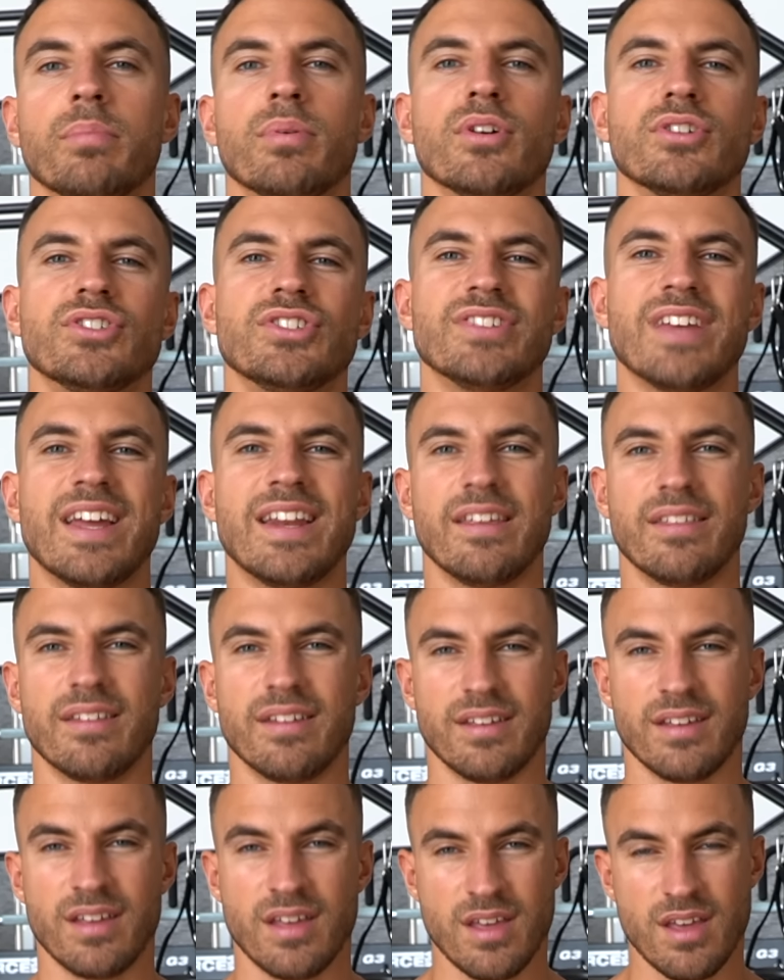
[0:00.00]
they purchase
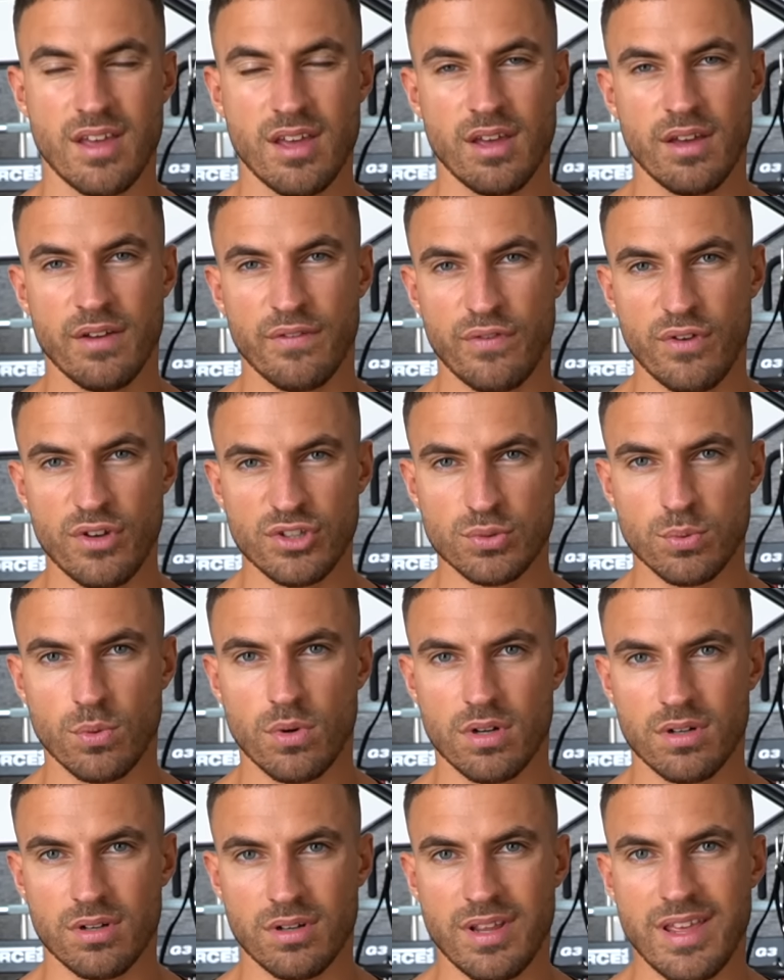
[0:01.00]
anything. First
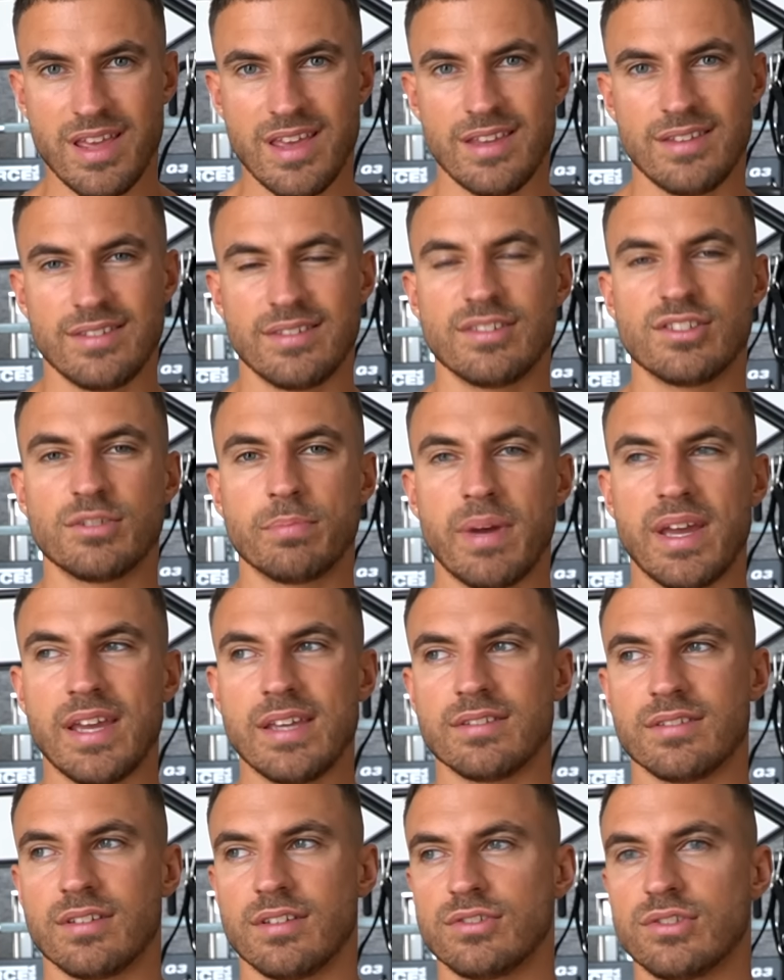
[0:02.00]
one is the
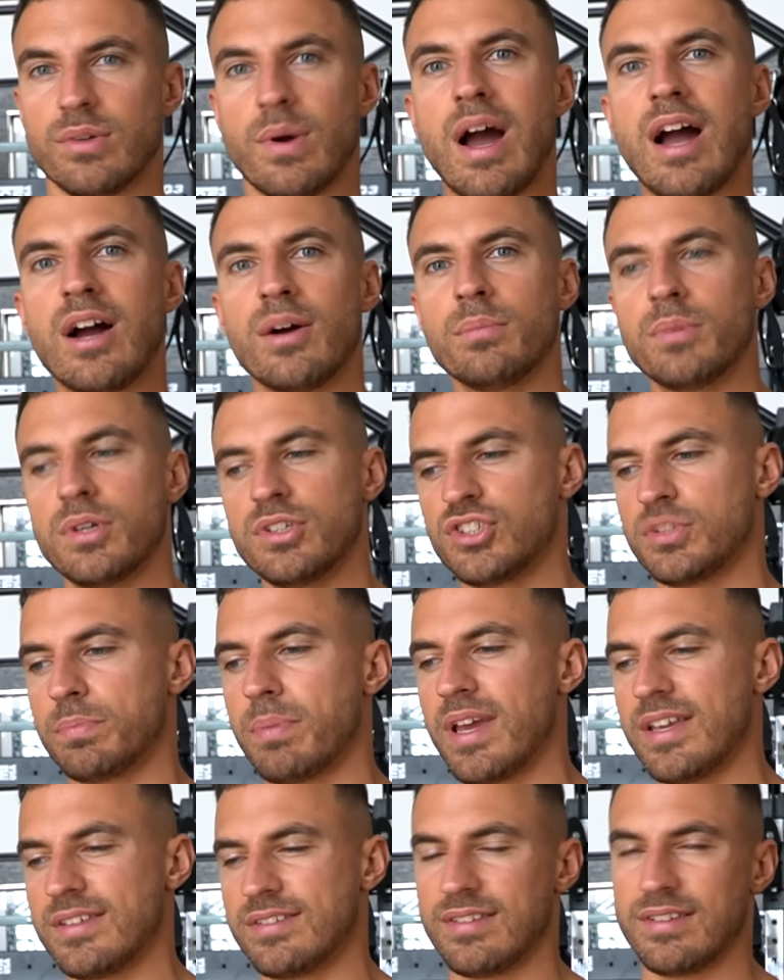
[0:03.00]
space. So how much
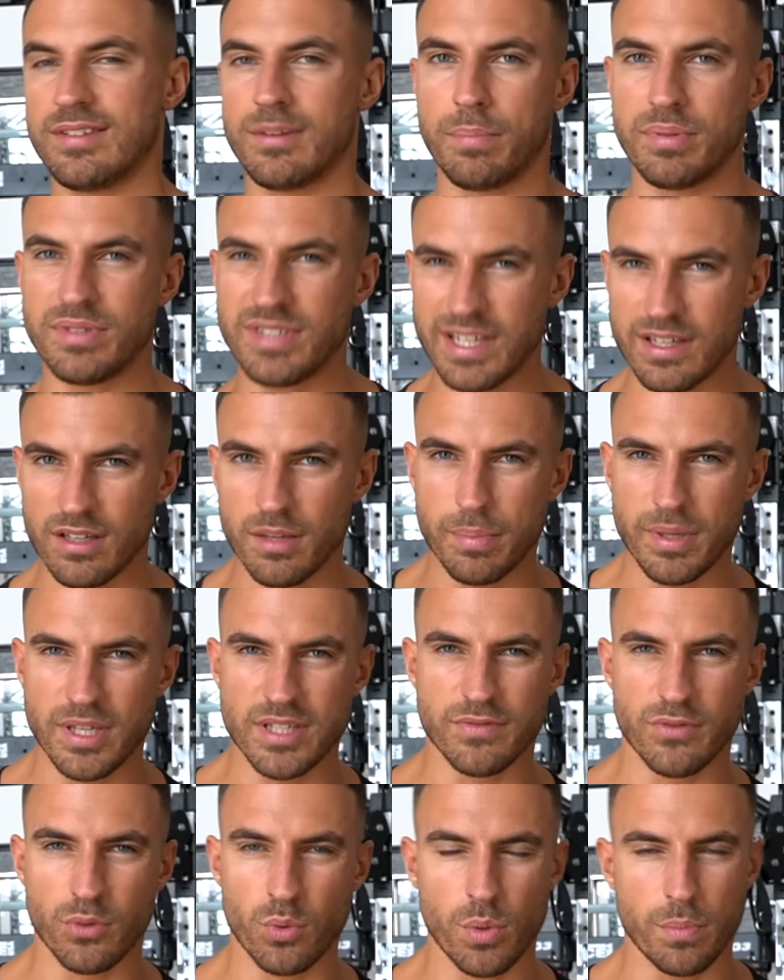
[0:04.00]
space is a particular
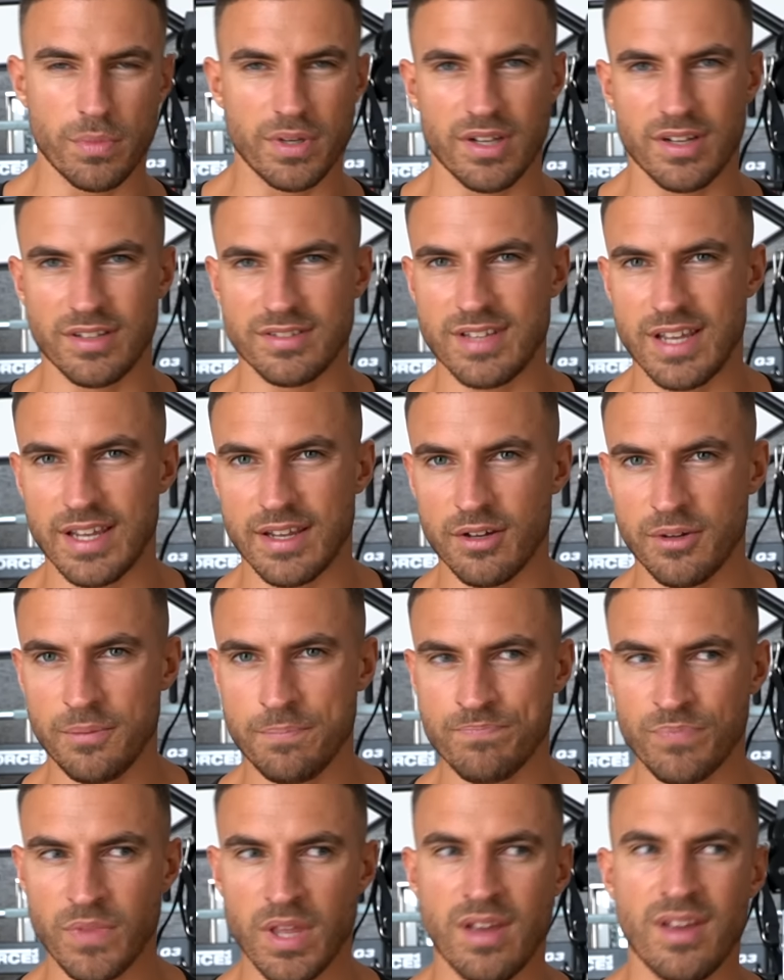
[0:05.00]
piece of equipment going to take
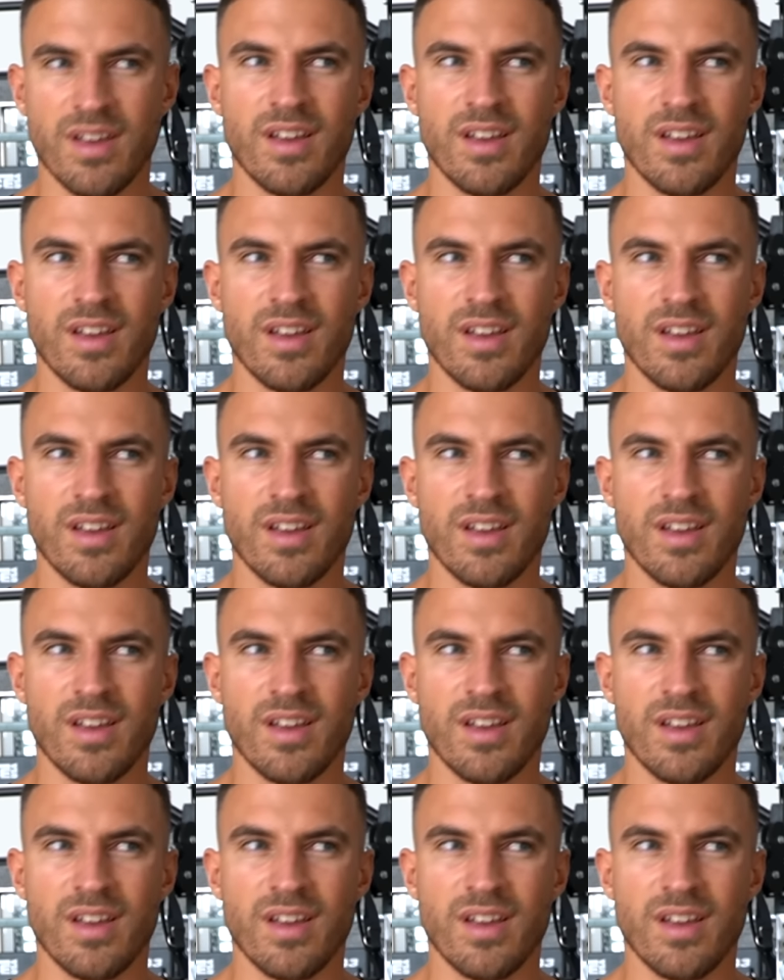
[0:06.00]
up?